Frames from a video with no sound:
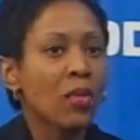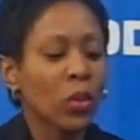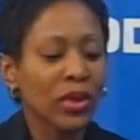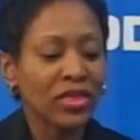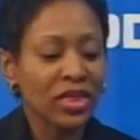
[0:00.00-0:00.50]

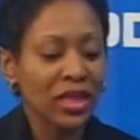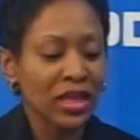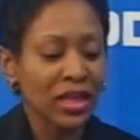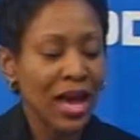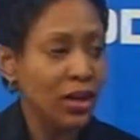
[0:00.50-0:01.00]
With
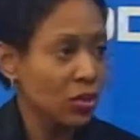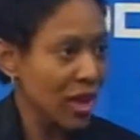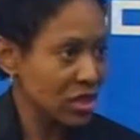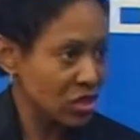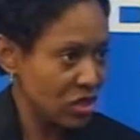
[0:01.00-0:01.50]
the
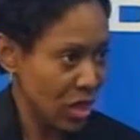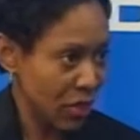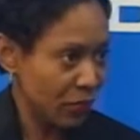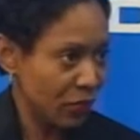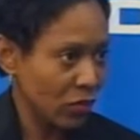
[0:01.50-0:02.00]

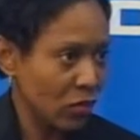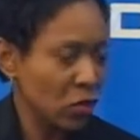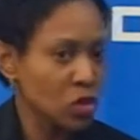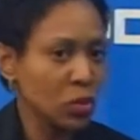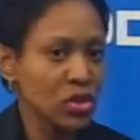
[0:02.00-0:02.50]
anorexia,
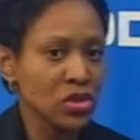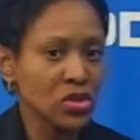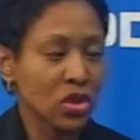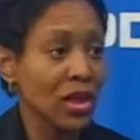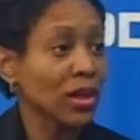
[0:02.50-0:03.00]
those
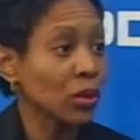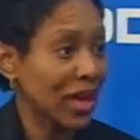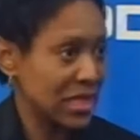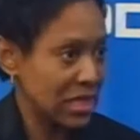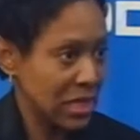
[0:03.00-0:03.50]
persons are called
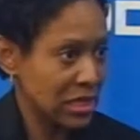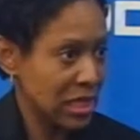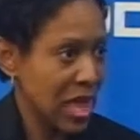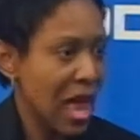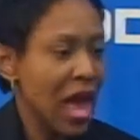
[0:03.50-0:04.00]
anorexics.
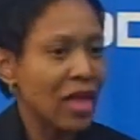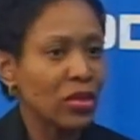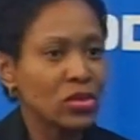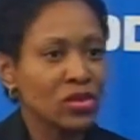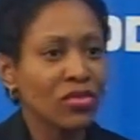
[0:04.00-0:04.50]
And
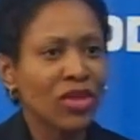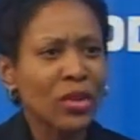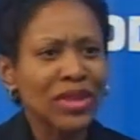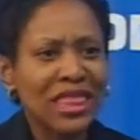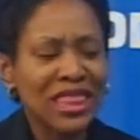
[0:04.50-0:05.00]
those are the
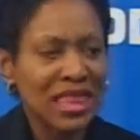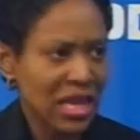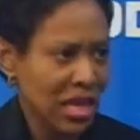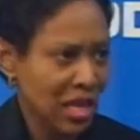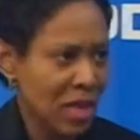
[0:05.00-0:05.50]
very
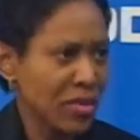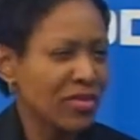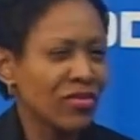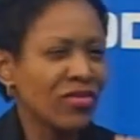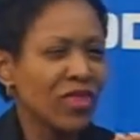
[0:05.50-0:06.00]
thin, I
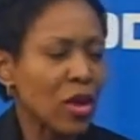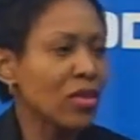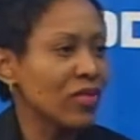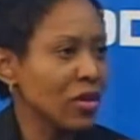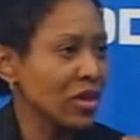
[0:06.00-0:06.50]
mean
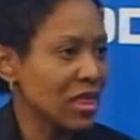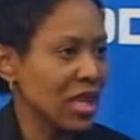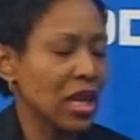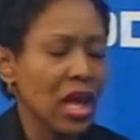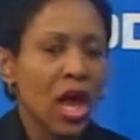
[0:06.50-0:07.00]
very, very
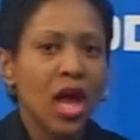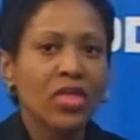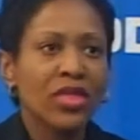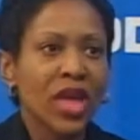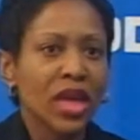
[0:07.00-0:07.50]
thin.
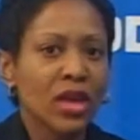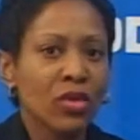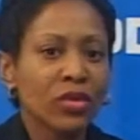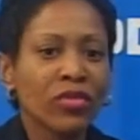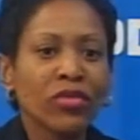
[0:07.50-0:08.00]
They
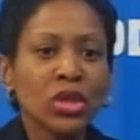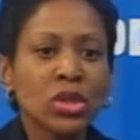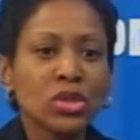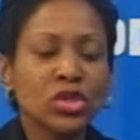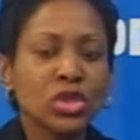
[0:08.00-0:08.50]

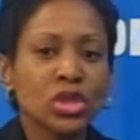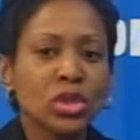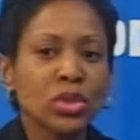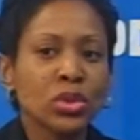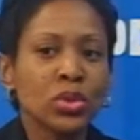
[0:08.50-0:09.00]
refuse
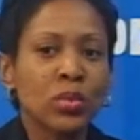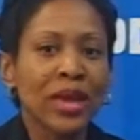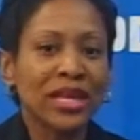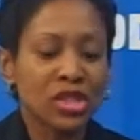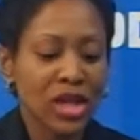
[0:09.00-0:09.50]
to
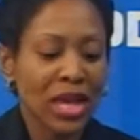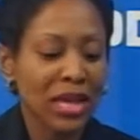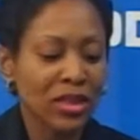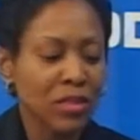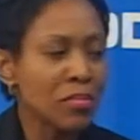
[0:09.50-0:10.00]

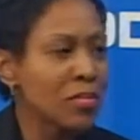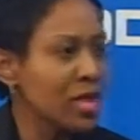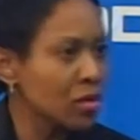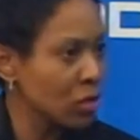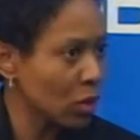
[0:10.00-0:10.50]
maintain
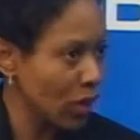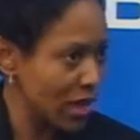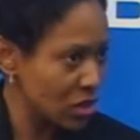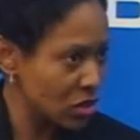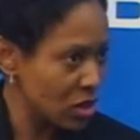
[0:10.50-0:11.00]
minimal
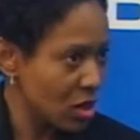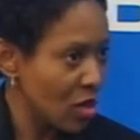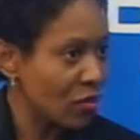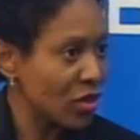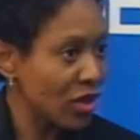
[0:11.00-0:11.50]
weight for